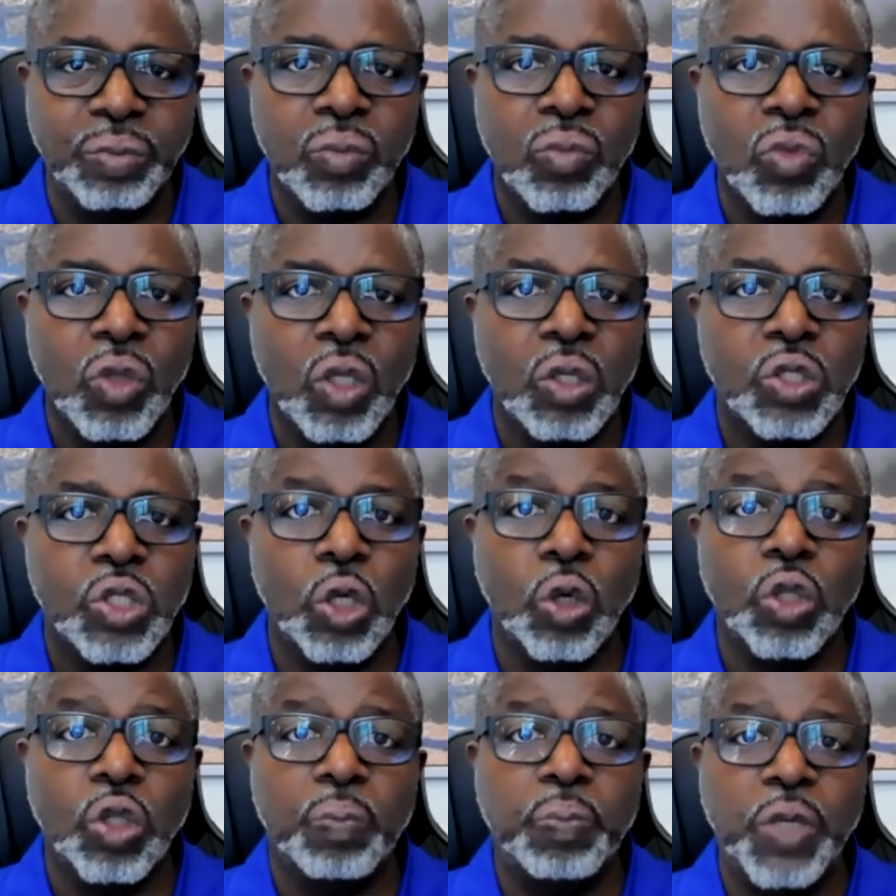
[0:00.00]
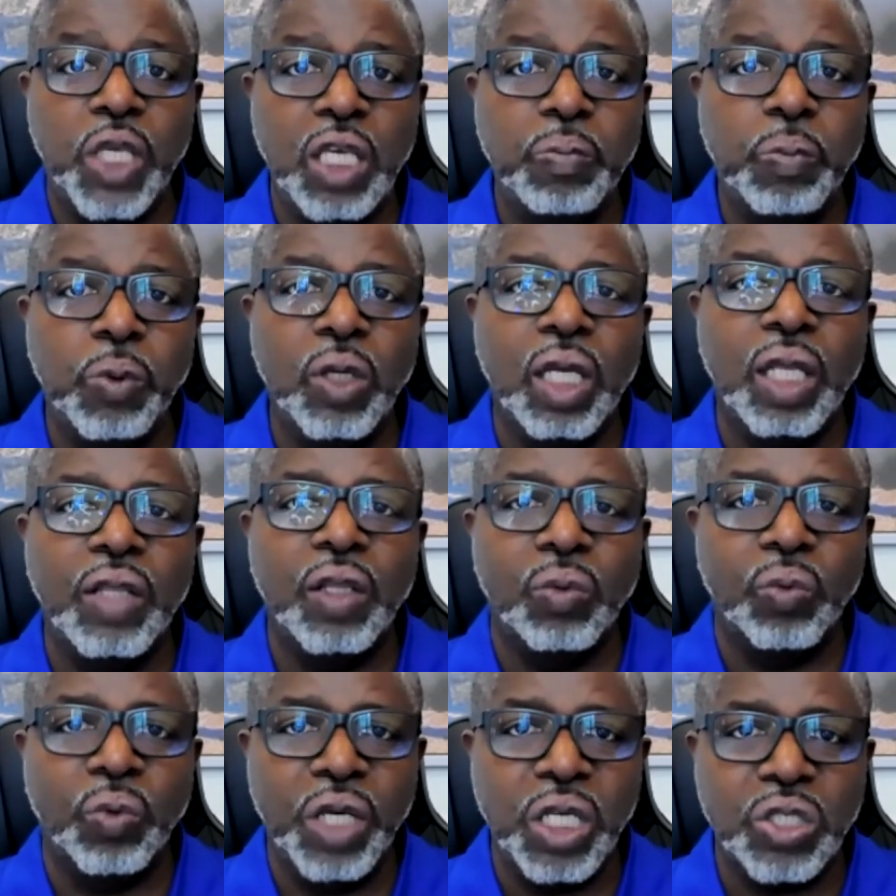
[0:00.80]
So the people and the
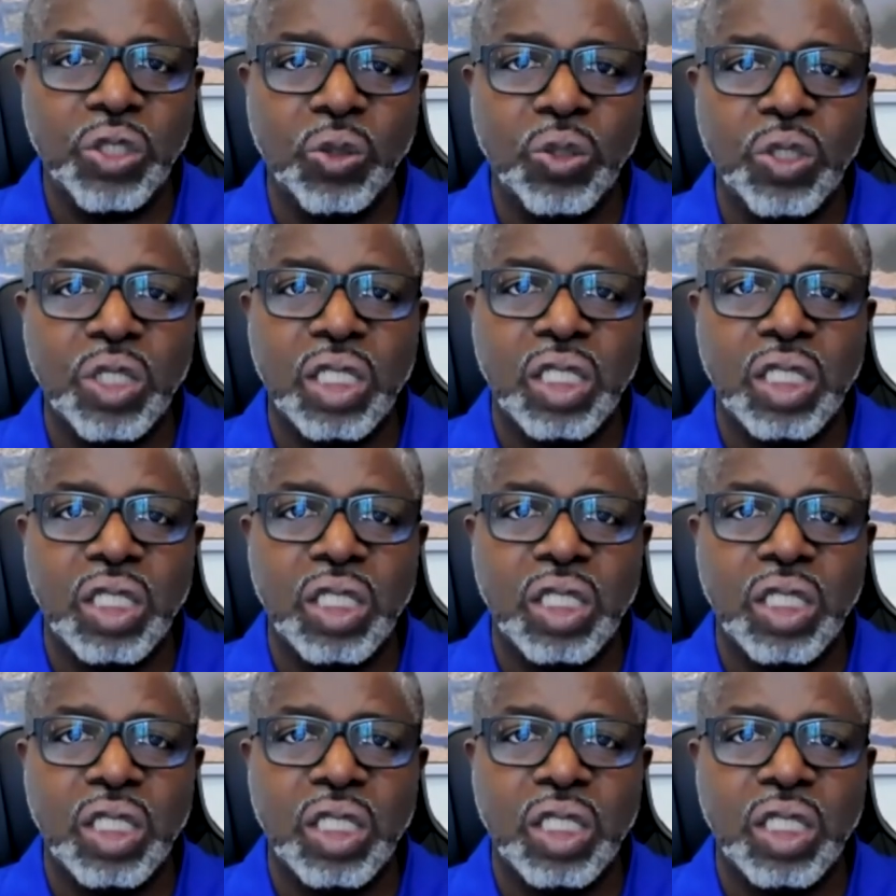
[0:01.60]
resources